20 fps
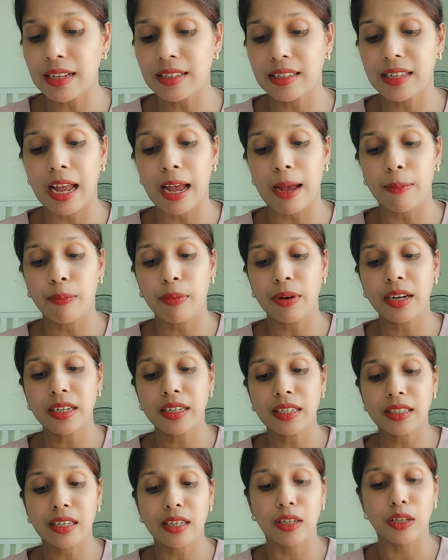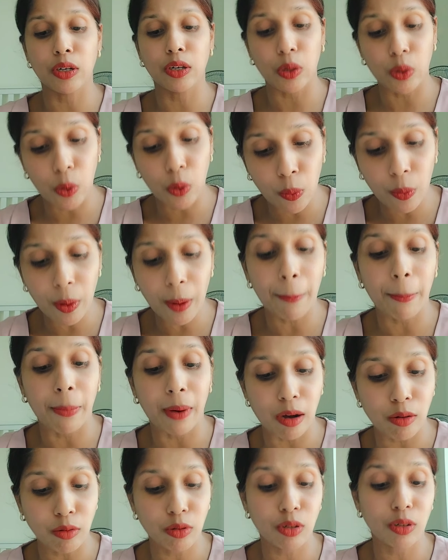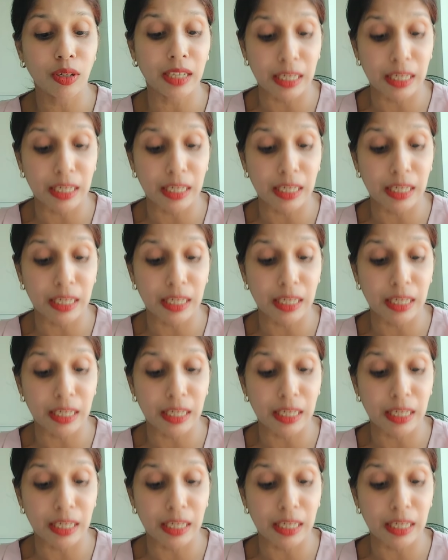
the appellant is in no way bound to